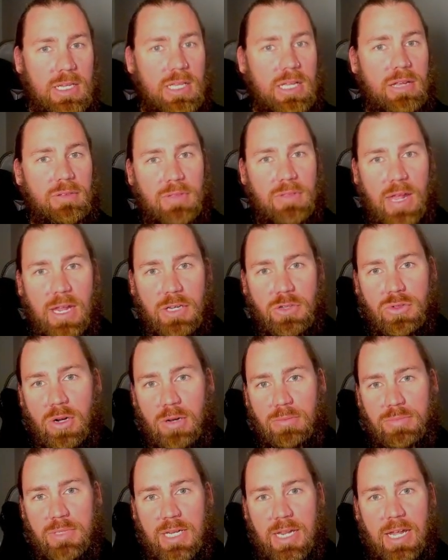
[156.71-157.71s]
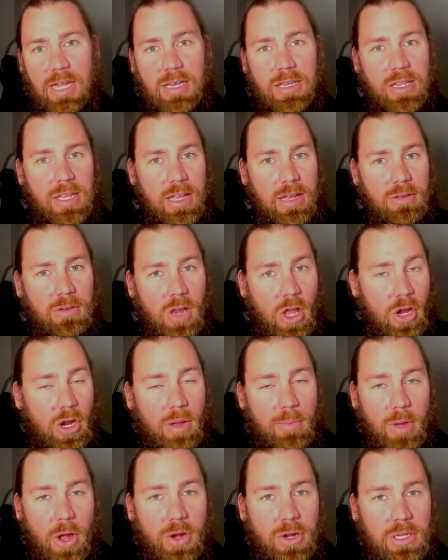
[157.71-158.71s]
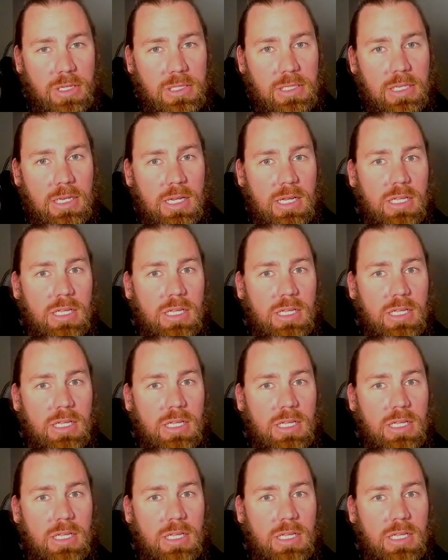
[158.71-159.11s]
If they drop down their Locomotors,